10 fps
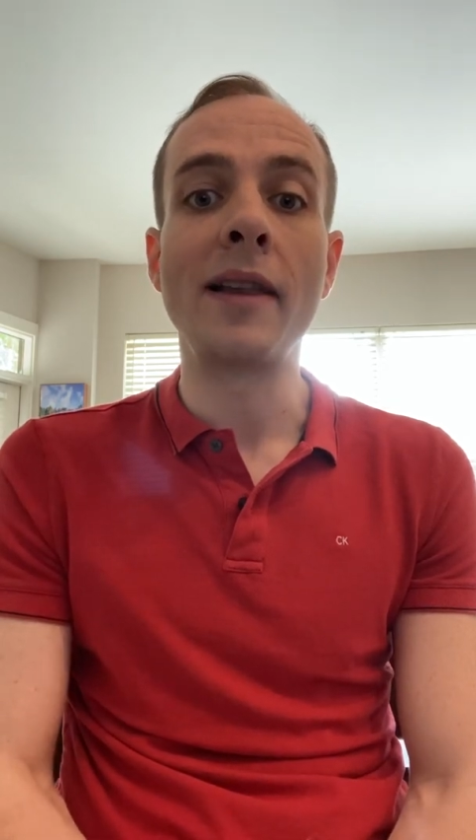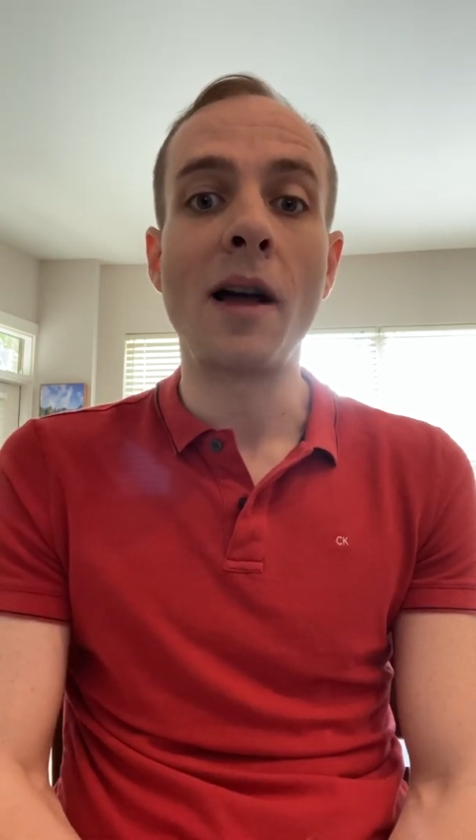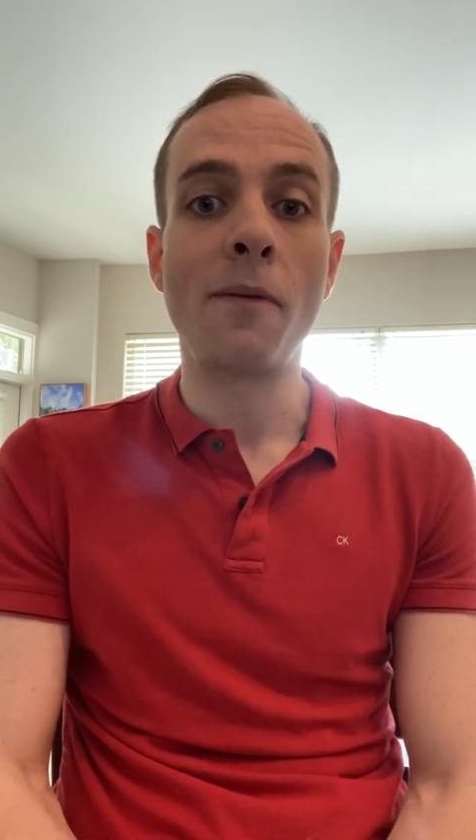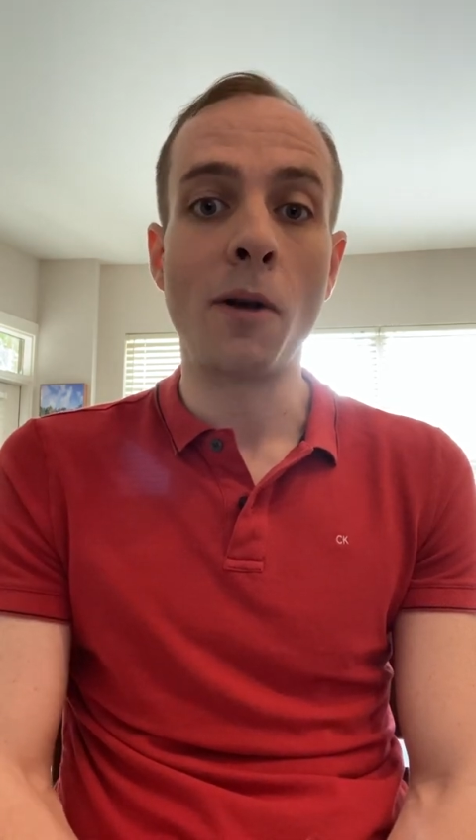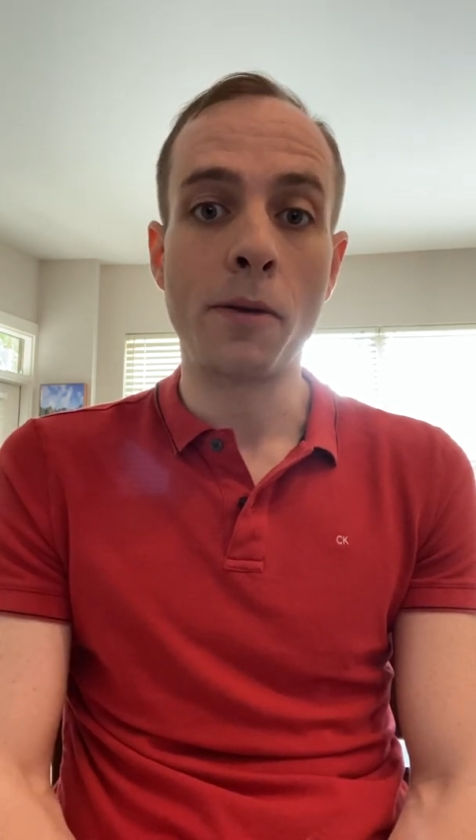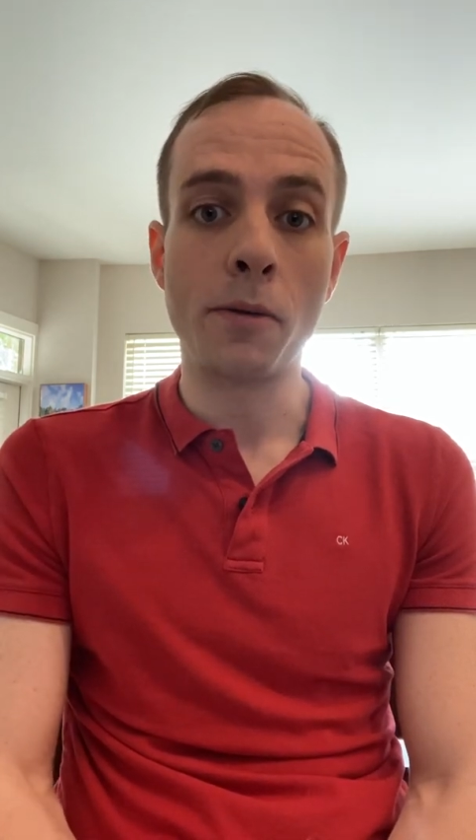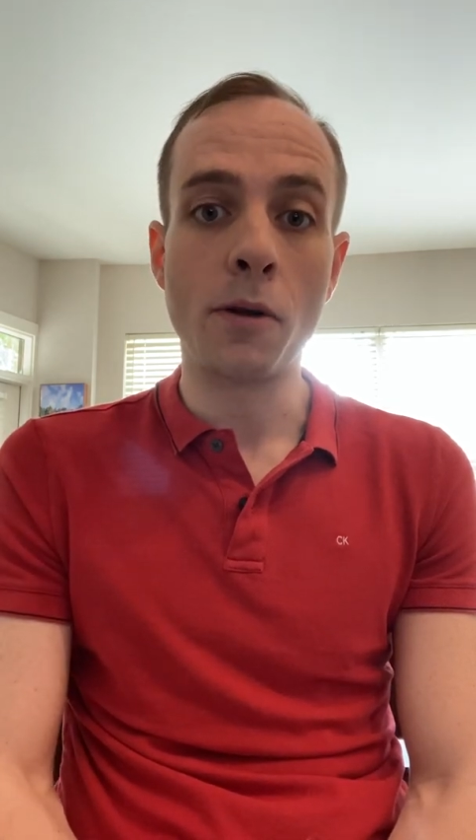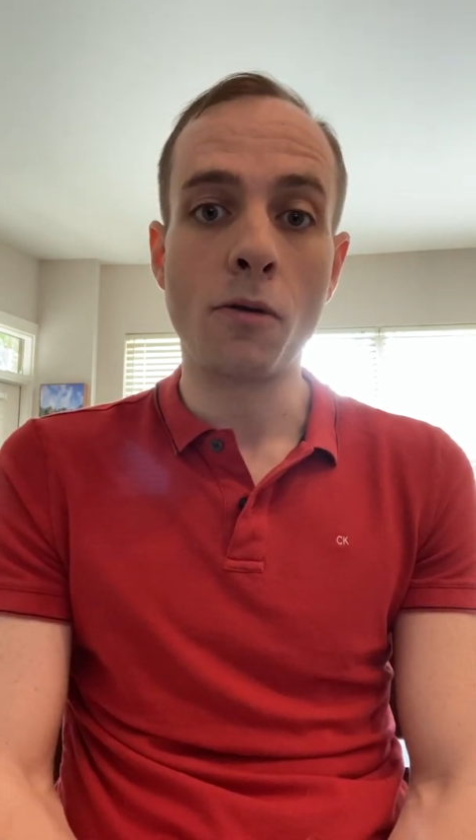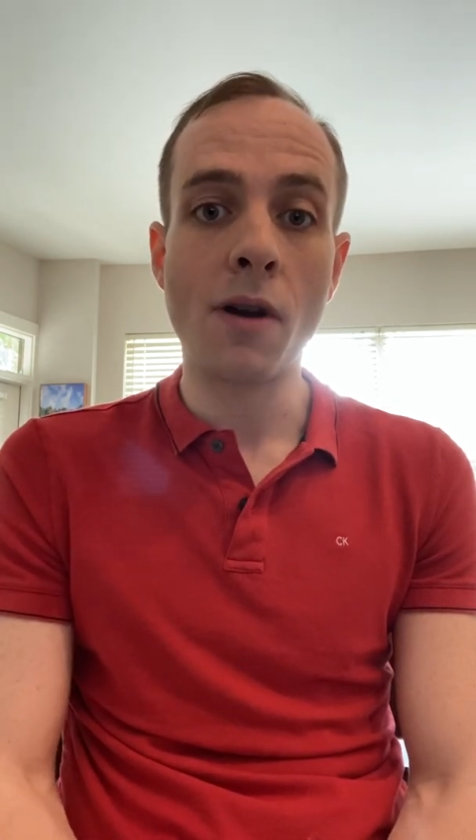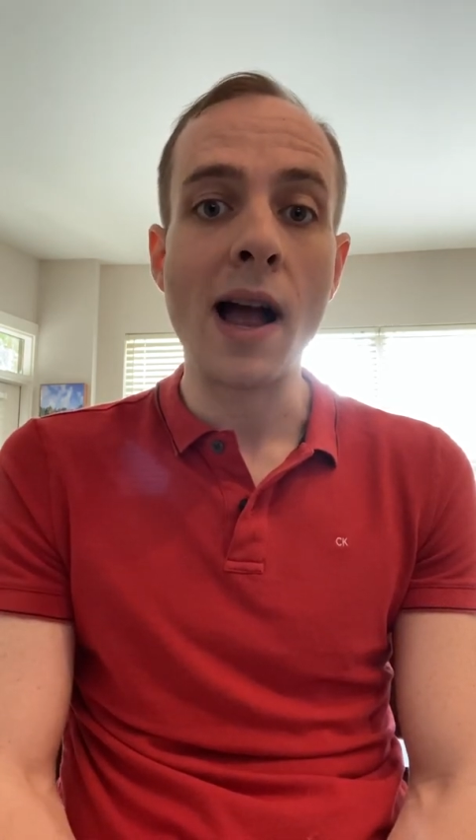that fall through
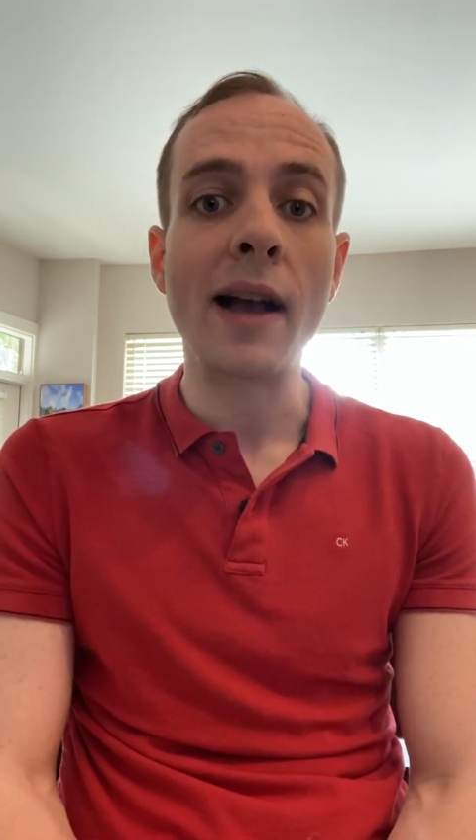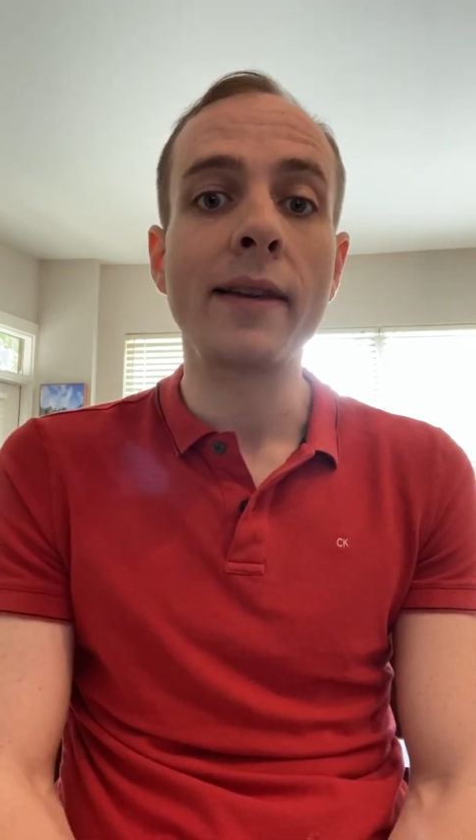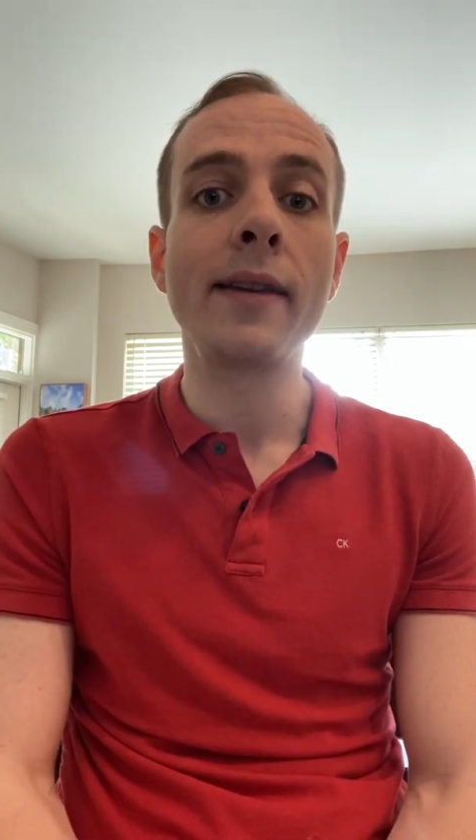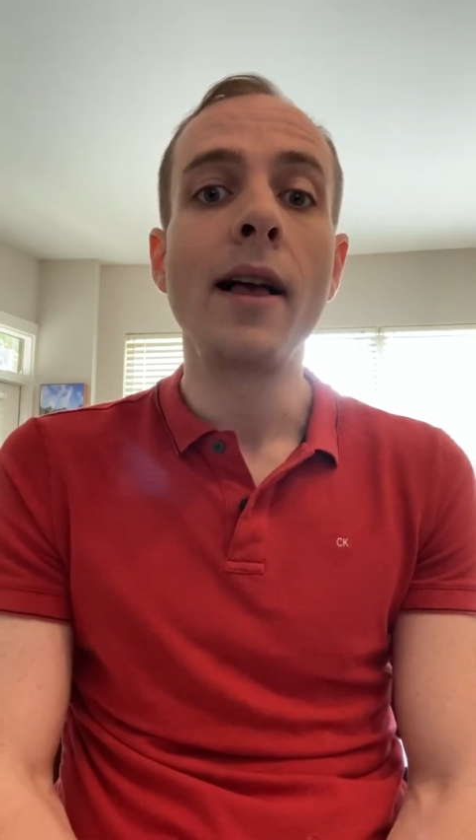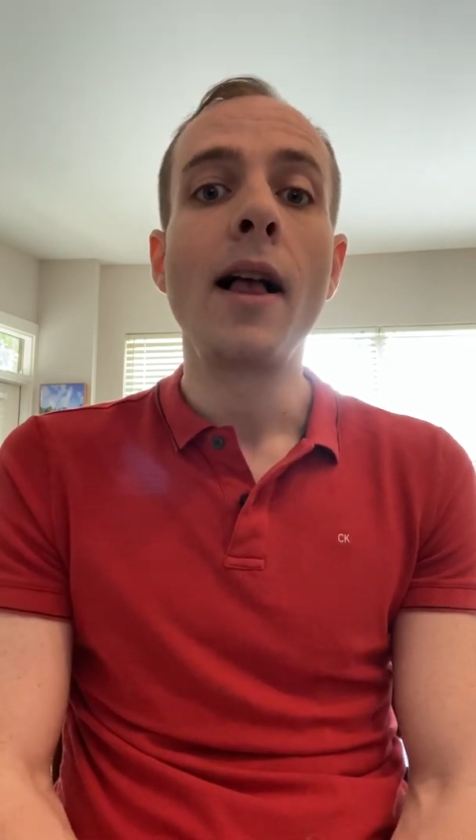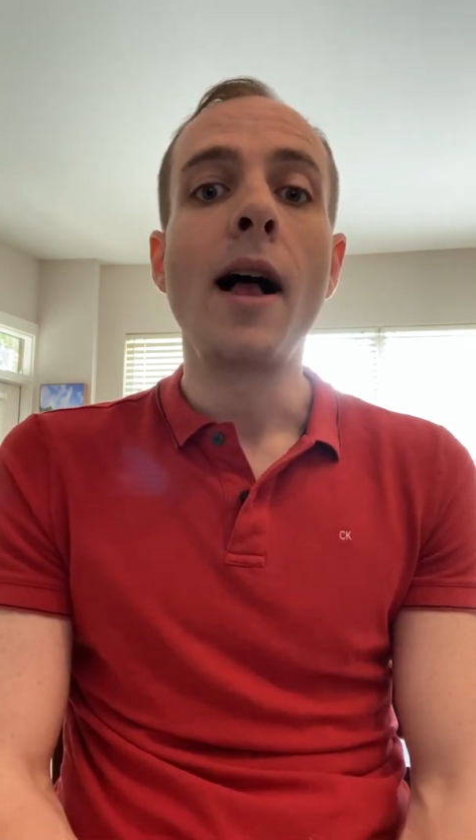the cracks,